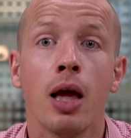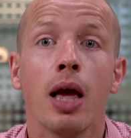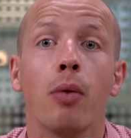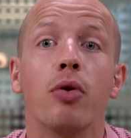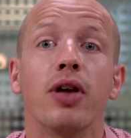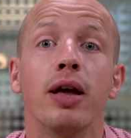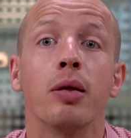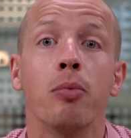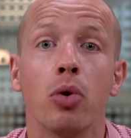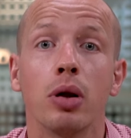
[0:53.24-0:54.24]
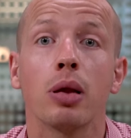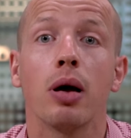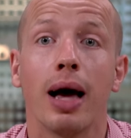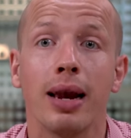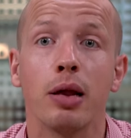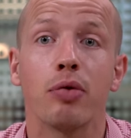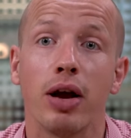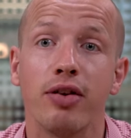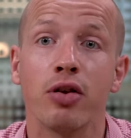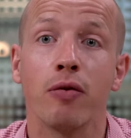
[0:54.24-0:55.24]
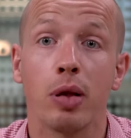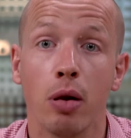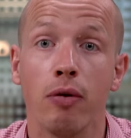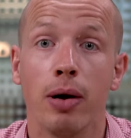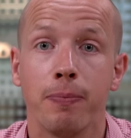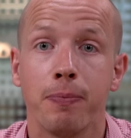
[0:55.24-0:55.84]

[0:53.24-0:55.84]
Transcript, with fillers: It retains a Morningstar analyst rating of silver.